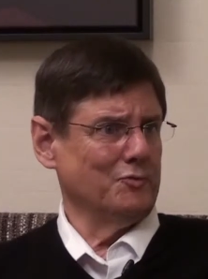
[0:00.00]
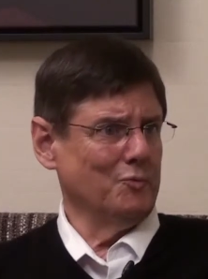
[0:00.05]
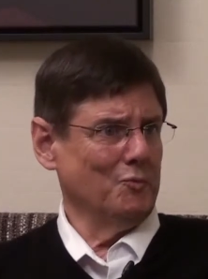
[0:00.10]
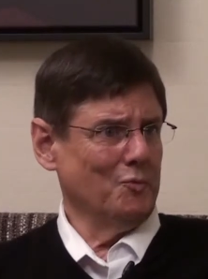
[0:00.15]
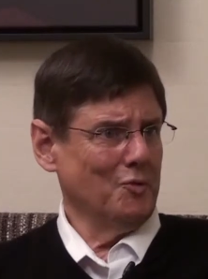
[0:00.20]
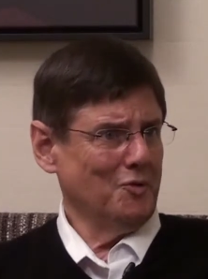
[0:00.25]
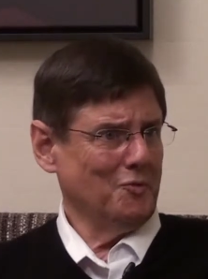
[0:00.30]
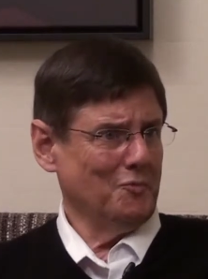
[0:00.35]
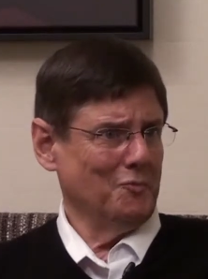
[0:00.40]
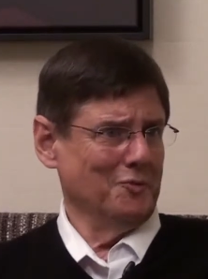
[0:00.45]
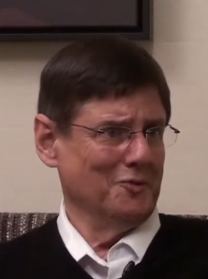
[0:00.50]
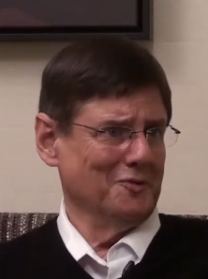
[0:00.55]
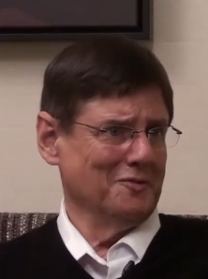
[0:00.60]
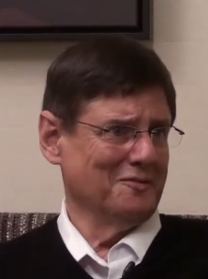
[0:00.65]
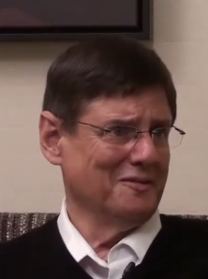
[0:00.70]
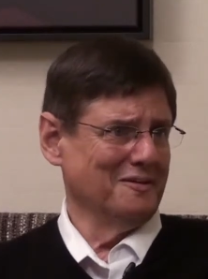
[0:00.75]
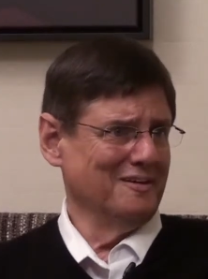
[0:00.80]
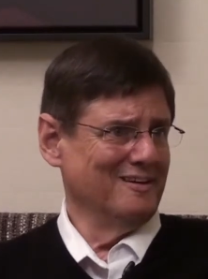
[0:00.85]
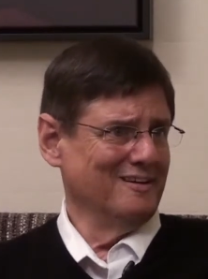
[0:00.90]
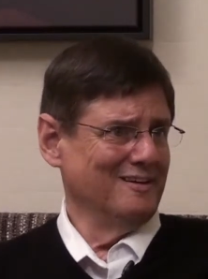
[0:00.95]
work with
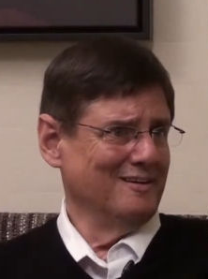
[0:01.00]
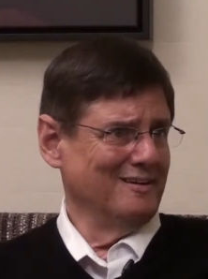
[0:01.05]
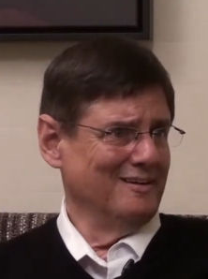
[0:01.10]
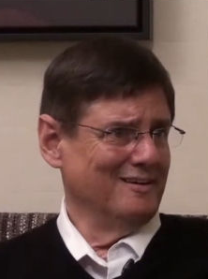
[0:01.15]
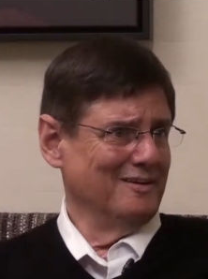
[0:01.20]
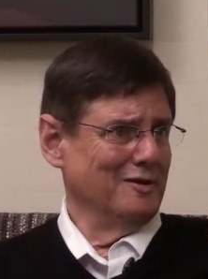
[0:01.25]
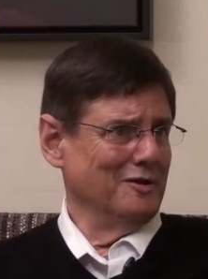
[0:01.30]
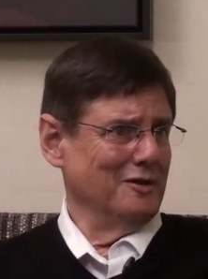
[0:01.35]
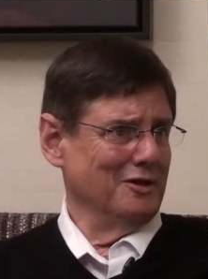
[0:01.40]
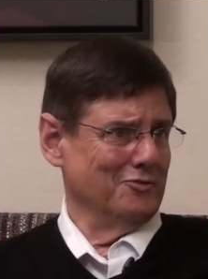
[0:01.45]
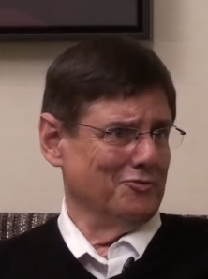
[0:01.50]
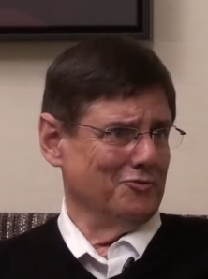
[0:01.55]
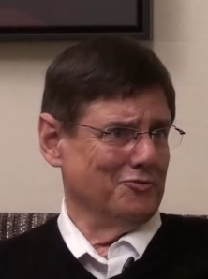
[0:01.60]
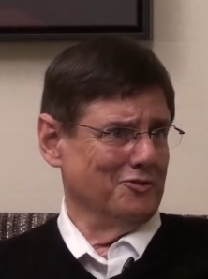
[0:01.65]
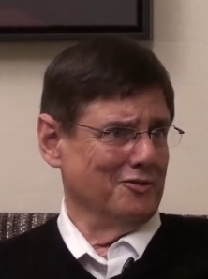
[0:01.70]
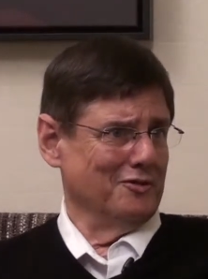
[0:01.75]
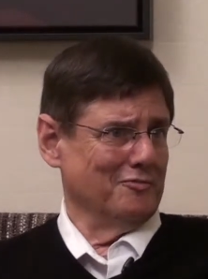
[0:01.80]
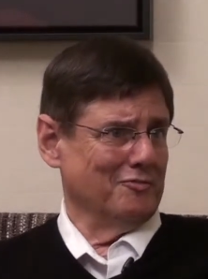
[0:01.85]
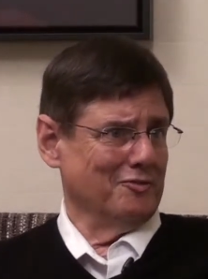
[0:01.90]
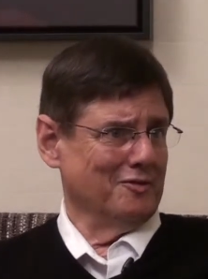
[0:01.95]
is
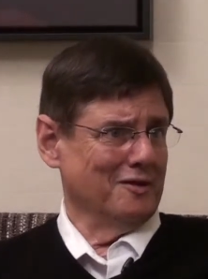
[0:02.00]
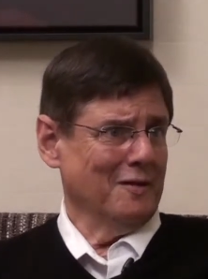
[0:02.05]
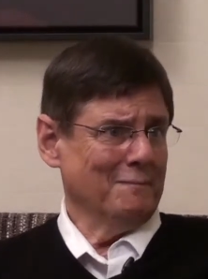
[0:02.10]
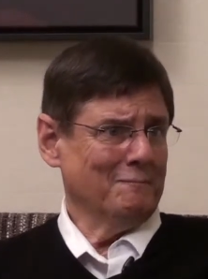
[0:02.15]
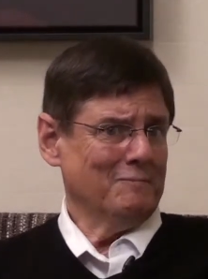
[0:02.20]
different.